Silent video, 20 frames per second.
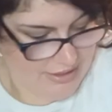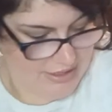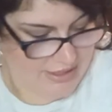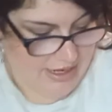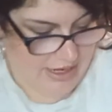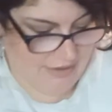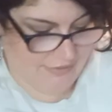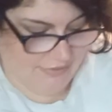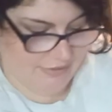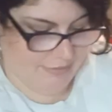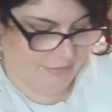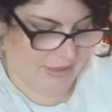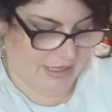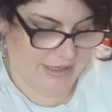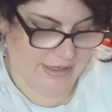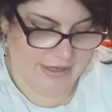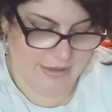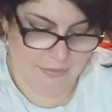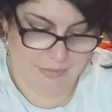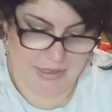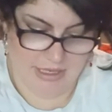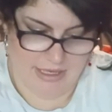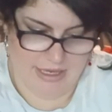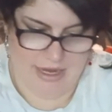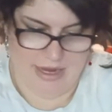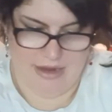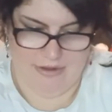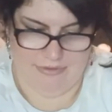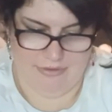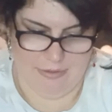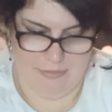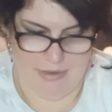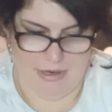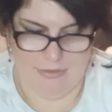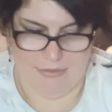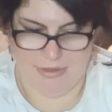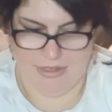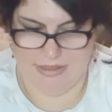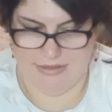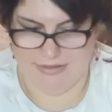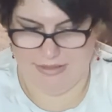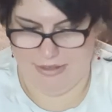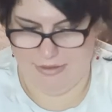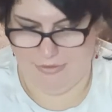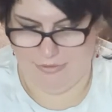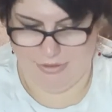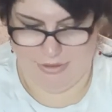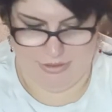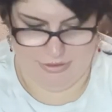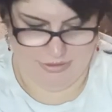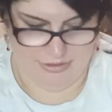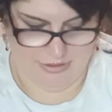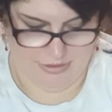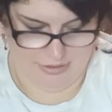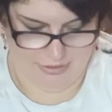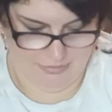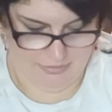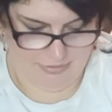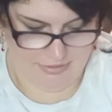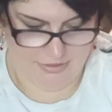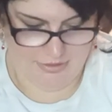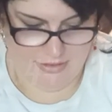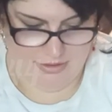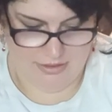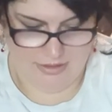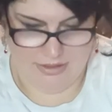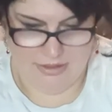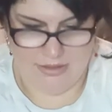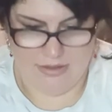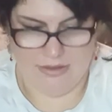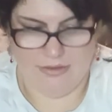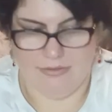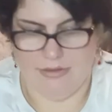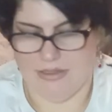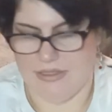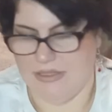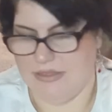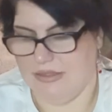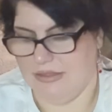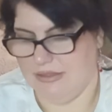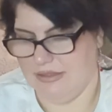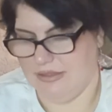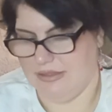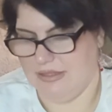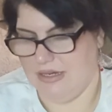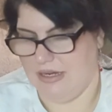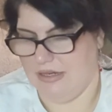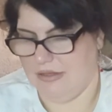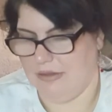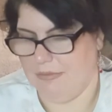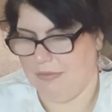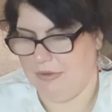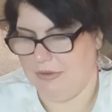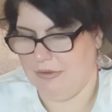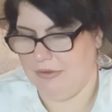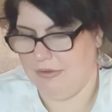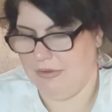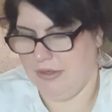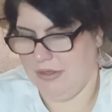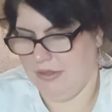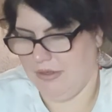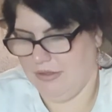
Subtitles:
you have to be a little bit careful about what you say on YouTube, which is understandable.